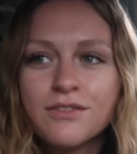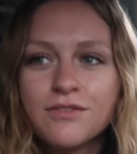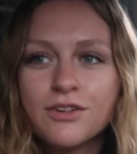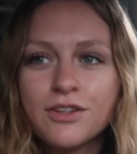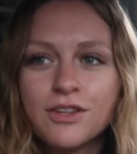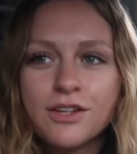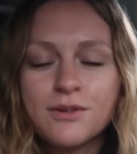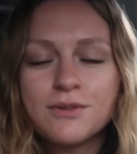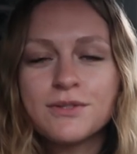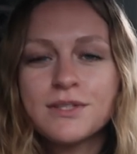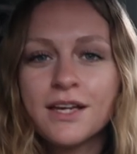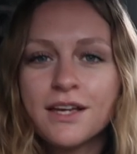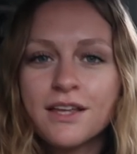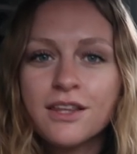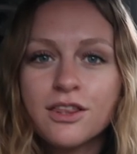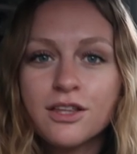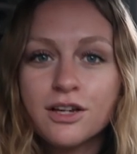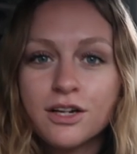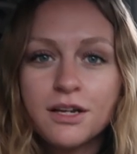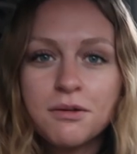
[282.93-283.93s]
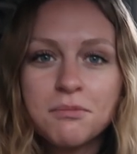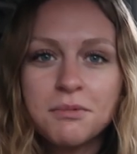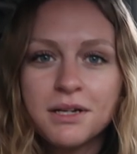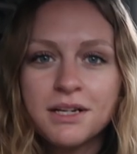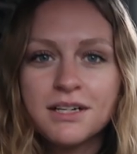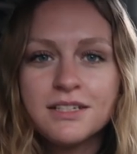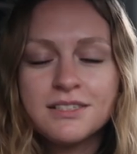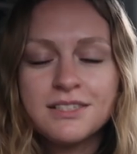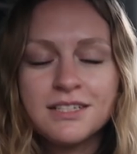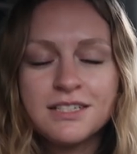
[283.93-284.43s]
for those like 30
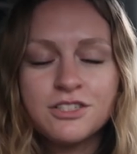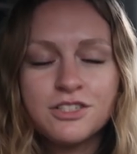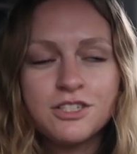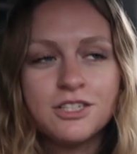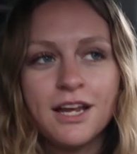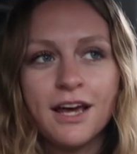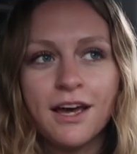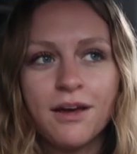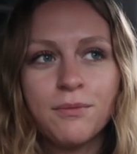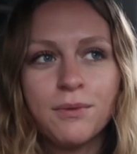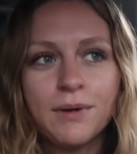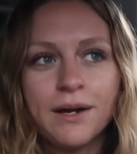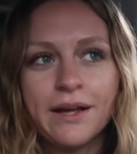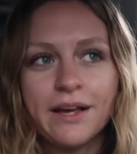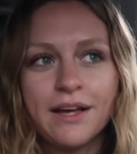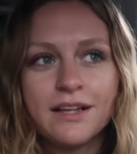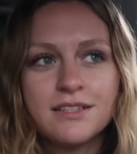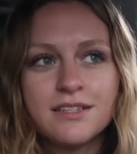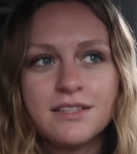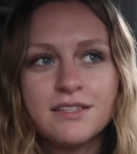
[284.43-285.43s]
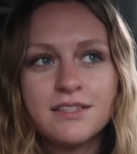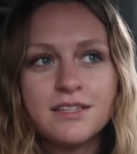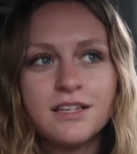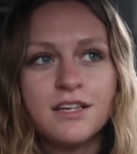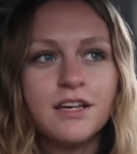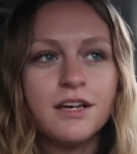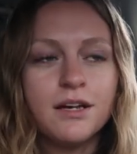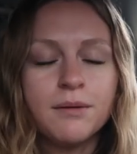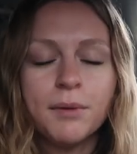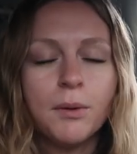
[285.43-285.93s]
minutes each day when I get to
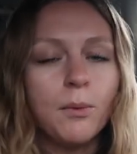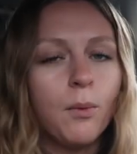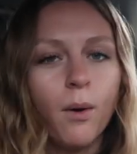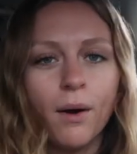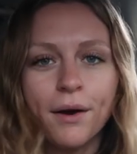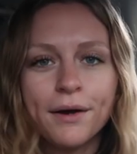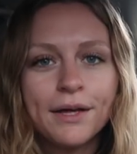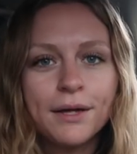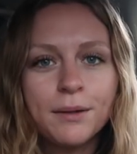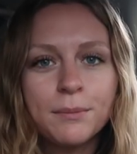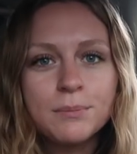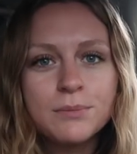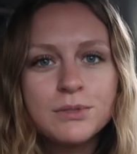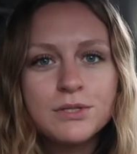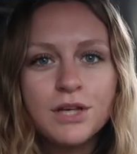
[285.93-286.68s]
see him and walk him.